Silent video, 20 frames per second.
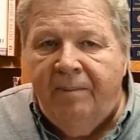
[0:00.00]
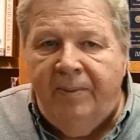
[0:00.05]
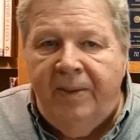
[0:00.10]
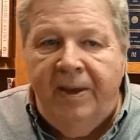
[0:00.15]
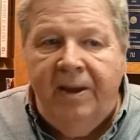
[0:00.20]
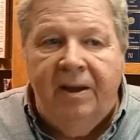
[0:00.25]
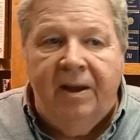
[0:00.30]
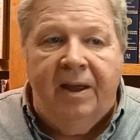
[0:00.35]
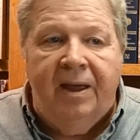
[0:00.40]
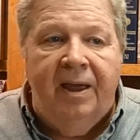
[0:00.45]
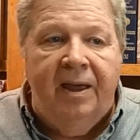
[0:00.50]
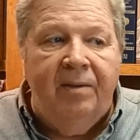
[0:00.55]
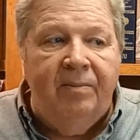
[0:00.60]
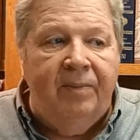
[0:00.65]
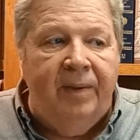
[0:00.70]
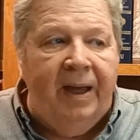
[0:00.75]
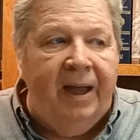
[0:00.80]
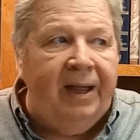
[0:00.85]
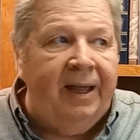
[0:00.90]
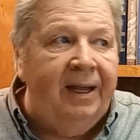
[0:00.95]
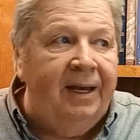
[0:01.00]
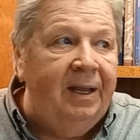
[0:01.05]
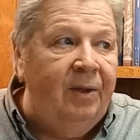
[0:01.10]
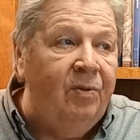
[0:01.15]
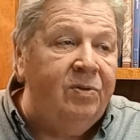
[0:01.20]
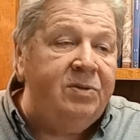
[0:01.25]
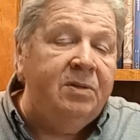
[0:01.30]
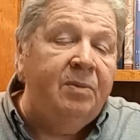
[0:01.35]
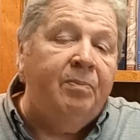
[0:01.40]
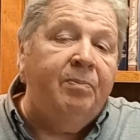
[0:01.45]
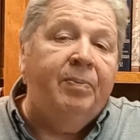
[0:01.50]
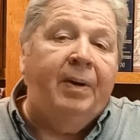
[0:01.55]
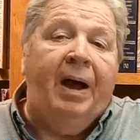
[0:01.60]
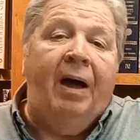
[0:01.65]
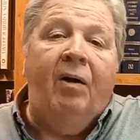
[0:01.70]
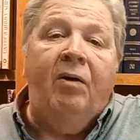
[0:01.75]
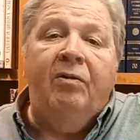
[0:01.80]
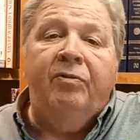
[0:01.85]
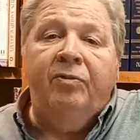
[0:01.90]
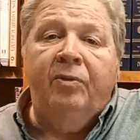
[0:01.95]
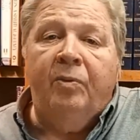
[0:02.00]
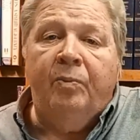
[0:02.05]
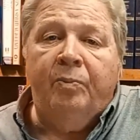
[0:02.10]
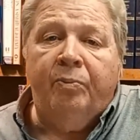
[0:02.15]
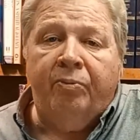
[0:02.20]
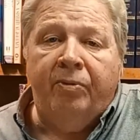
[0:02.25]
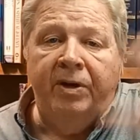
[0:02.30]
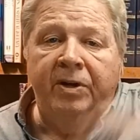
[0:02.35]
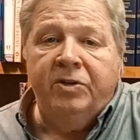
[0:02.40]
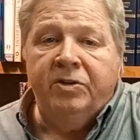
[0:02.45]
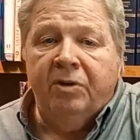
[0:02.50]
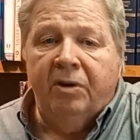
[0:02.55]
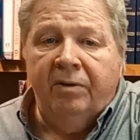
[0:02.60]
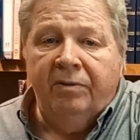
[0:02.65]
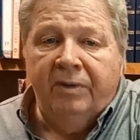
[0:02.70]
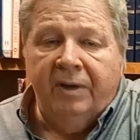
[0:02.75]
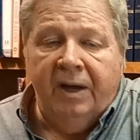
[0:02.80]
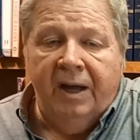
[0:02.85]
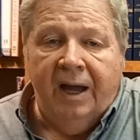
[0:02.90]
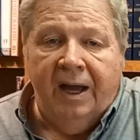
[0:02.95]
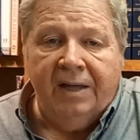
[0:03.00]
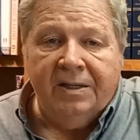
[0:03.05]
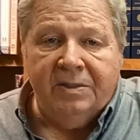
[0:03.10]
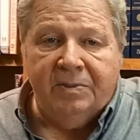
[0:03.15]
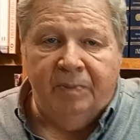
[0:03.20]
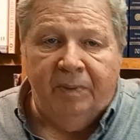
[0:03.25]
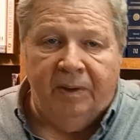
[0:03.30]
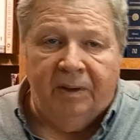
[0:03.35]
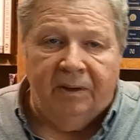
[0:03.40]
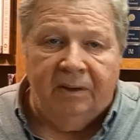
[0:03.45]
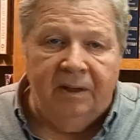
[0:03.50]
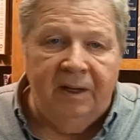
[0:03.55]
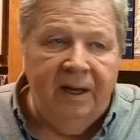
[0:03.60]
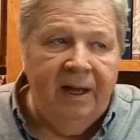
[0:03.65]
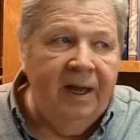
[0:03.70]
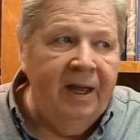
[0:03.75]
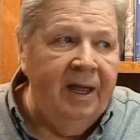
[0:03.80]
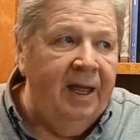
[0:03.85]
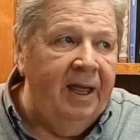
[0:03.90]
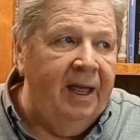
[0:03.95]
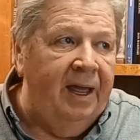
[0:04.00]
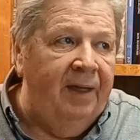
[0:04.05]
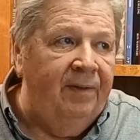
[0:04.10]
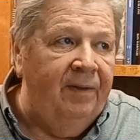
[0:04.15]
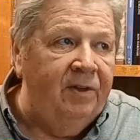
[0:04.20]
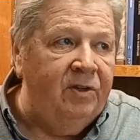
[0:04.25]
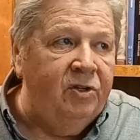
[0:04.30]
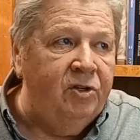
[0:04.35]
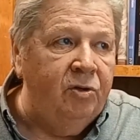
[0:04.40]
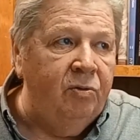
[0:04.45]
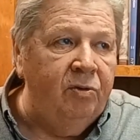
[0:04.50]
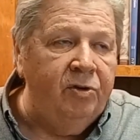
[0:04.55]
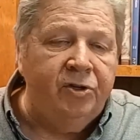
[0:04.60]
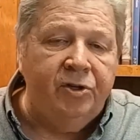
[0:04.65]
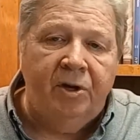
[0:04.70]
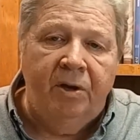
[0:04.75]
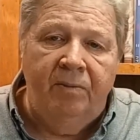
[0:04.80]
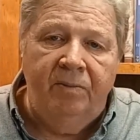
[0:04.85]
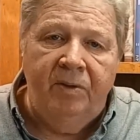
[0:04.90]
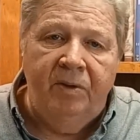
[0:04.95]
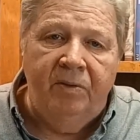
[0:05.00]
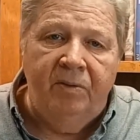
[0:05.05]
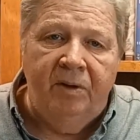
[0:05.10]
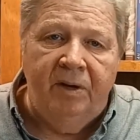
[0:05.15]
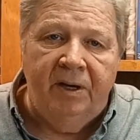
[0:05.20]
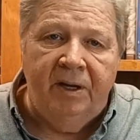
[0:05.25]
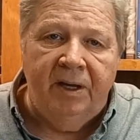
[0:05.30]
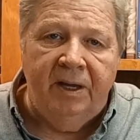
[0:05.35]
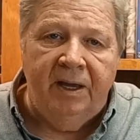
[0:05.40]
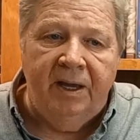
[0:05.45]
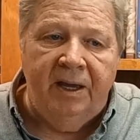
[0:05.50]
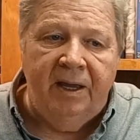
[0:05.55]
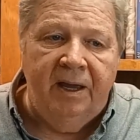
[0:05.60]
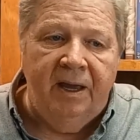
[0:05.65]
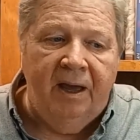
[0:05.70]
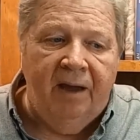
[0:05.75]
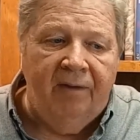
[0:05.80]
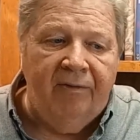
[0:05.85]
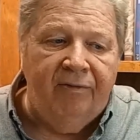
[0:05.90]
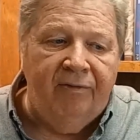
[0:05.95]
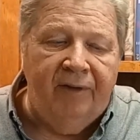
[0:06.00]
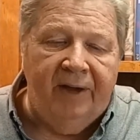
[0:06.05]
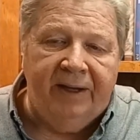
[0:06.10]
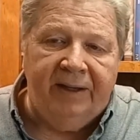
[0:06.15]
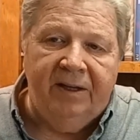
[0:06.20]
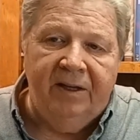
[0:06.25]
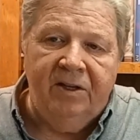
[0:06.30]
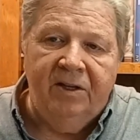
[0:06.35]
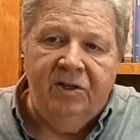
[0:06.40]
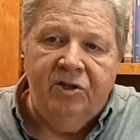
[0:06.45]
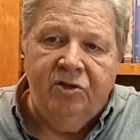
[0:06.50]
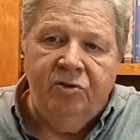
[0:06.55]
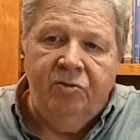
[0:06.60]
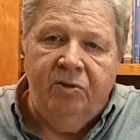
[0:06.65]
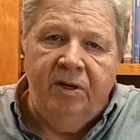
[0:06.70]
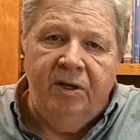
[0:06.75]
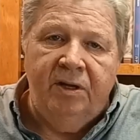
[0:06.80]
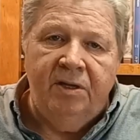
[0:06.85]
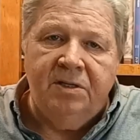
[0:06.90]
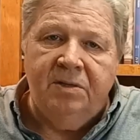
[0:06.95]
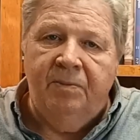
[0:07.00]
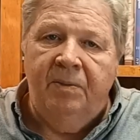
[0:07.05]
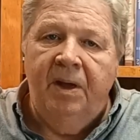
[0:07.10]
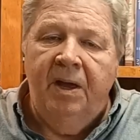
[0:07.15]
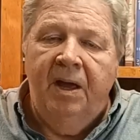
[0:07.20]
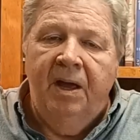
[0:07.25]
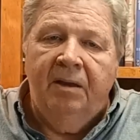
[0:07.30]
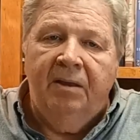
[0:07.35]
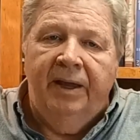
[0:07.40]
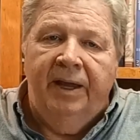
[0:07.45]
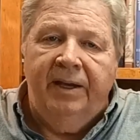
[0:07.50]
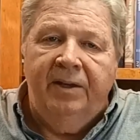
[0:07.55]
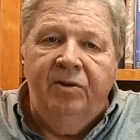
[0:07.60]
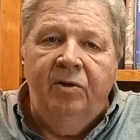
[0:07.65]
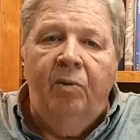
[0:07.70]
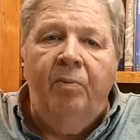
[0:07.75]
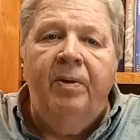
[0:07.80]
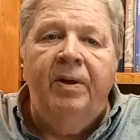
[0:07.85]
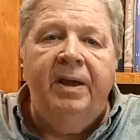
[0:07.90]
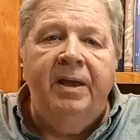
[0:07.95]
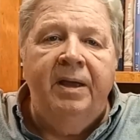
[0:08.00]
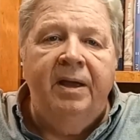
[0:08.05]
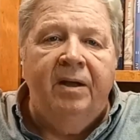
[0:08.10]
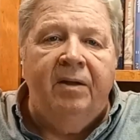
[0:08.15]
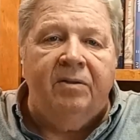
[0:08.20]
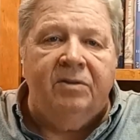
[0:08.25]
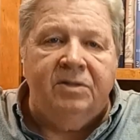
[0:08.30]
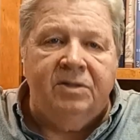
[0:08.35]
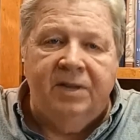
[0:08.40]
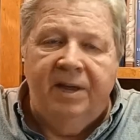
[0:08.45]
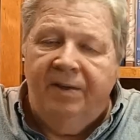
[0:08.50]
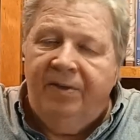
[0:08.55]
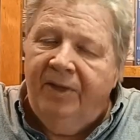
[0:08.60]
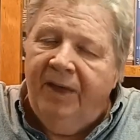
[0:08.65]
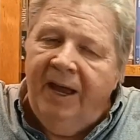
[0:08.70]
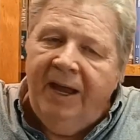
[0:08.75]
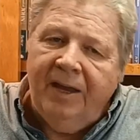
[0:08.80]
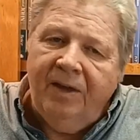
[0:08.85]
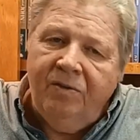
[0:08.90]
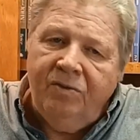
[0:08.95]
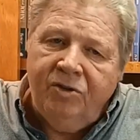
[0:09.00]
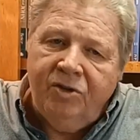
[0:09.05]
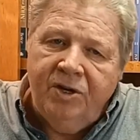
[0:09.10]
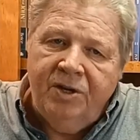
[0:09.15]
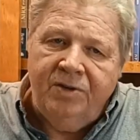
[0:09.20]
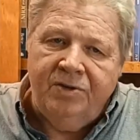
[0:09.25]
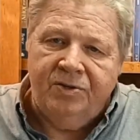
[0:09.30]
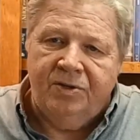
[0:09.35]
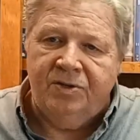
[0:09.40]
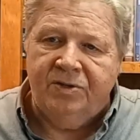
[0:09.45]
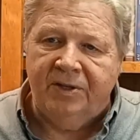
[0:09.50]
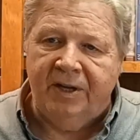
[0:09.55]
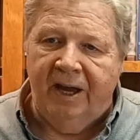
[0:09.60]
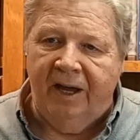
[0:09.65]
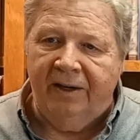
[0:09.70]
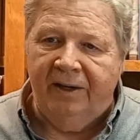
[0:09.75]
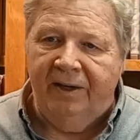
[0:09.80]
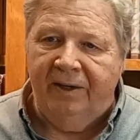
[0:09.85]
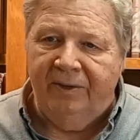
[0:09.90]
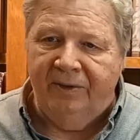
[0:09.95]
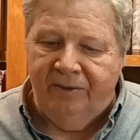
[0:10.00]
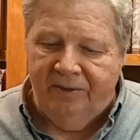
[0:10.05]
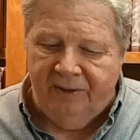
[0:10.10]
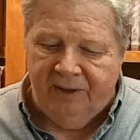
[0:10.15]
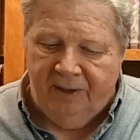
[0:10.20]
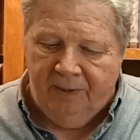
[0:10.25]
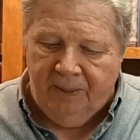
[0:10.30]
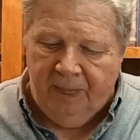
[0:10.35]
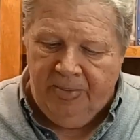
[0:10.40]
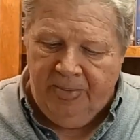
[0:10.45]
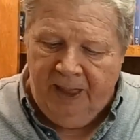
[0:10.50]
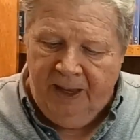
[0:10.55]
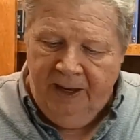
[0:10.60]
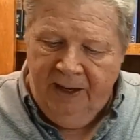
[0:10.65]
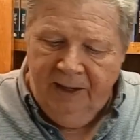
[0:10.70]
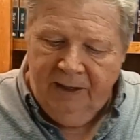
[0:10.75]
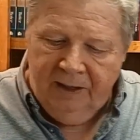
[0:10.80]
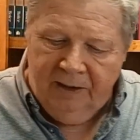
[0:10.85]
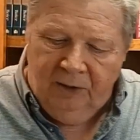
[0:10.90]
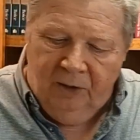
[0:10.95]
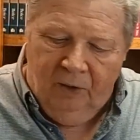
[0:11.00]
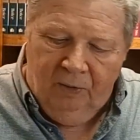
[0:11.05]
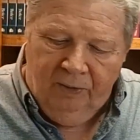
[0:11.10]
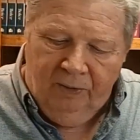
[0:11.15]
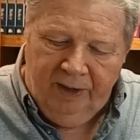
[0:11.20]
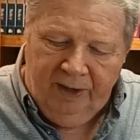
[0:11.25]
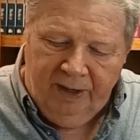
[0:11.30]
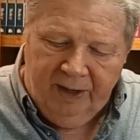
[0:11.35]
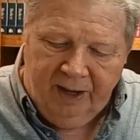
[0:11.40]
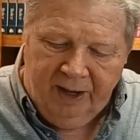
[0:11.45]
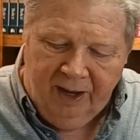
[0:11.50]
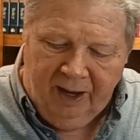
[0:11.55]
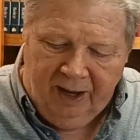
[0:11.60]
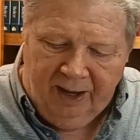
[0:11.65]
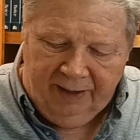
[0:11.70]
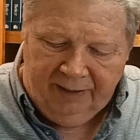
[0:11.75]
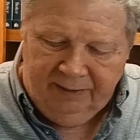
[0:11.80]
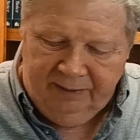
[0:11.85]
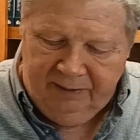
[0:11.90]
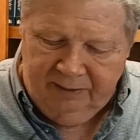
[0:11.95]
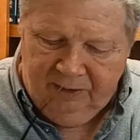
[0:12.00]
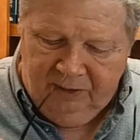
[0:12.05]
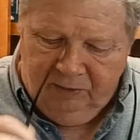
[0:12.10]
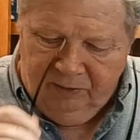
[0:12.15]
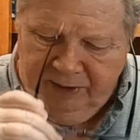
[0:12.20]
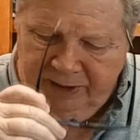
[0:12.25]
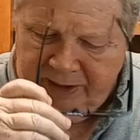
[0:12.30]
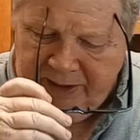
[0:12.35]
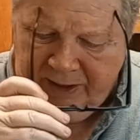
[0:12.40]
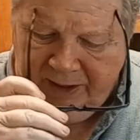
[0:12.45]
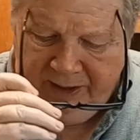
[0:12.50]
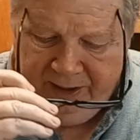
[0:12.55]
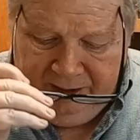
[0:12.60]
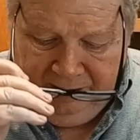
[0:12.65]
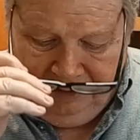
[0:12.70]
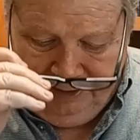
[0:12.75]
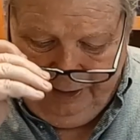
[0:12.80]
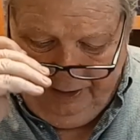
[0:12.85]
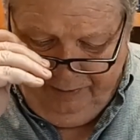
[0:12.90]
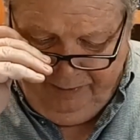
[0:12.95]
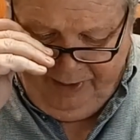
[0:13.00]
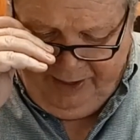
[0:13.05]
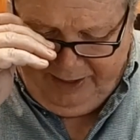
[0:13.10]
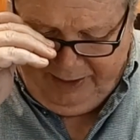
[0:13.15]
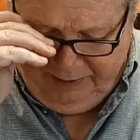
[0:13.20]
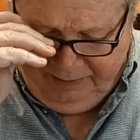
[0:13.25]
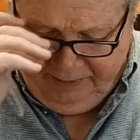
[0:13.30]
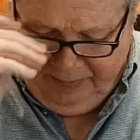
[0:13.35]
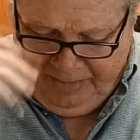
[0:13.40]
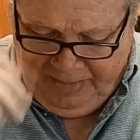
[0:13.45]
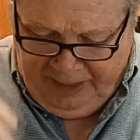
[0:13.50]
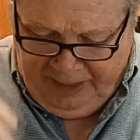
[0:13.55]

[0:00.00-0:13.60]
Peter came back and he was a powerful preacher of the gospel in the Jewish community. He affected Judaism like nobody else. Say thank you, Jesus. Thank Hallelujah. You, Hallelujah. Glory to God. Thank Glory you, to God. Amen.